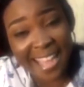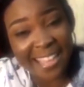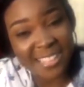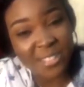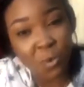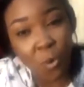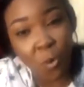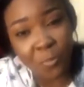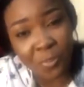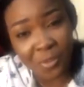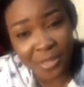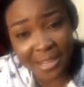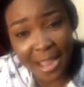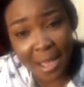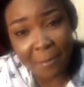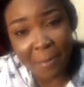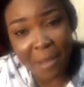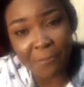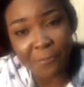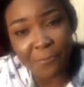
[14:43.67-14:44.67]
I mean, send me the
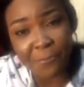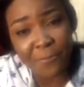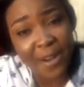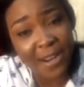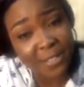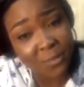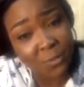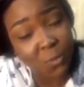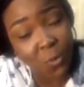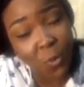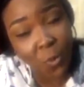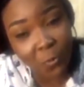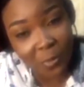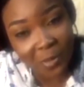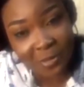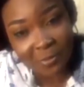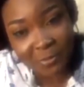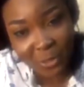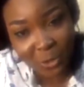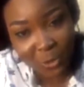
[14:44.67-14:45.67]
password to all your
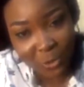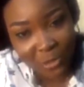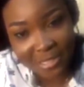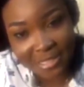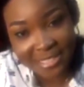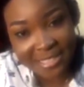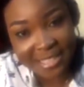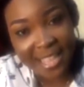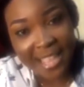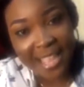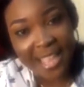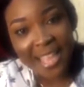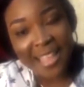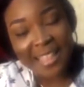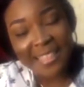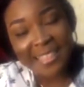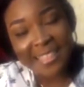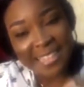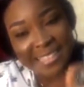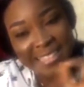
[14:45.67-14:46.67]
handles afterwards.
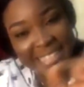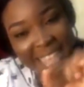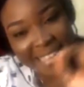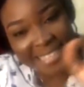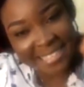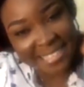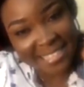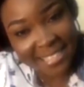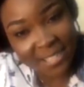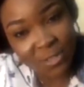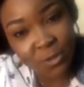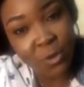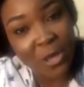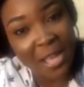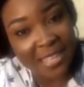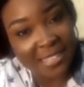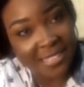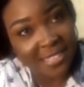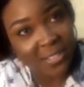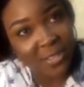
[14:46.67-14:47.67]
I
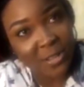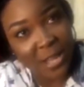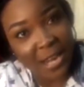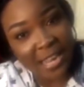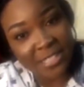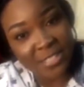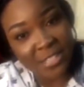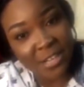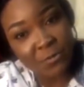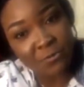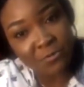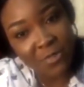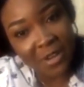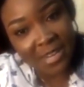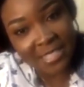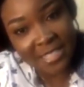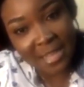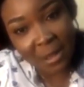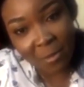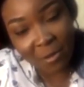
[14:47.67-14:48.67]
want to see some things
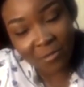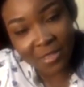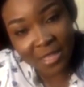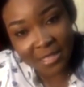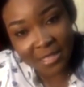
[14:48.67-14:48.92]
in there.